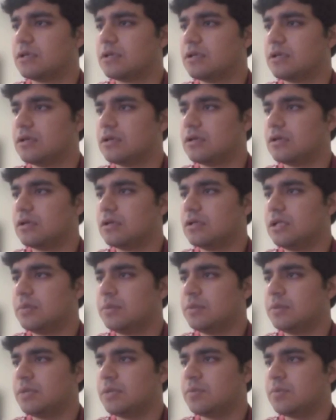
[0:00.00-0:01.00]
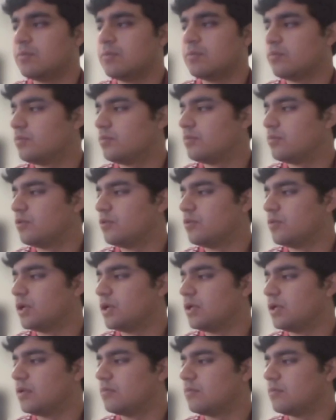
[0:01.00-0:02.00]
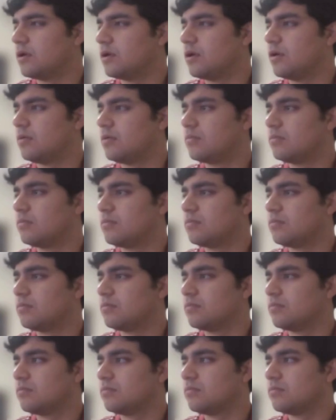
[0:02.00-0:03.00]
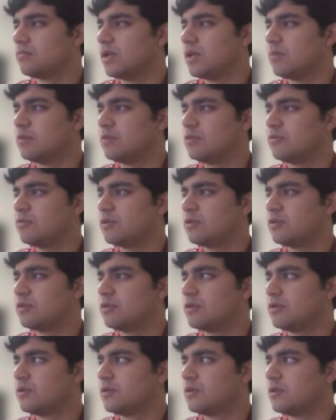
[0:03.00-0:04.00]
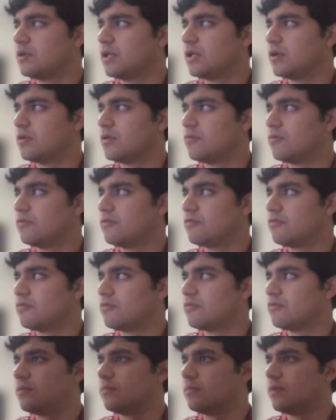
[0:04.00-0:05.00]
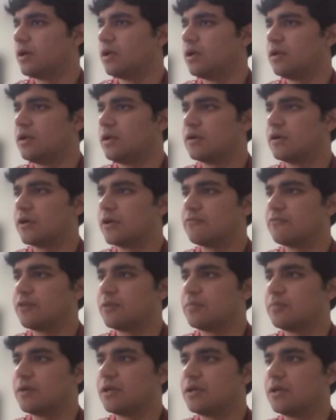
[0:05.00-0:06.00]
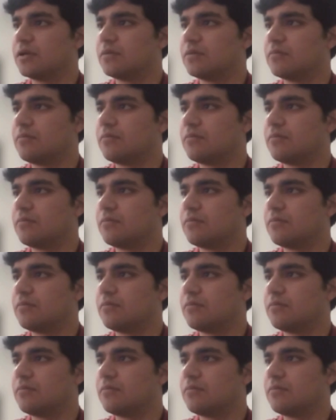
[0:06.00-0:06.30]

Let me pull mine up. Ahmed, you wanna take over from here? I'll try to find my.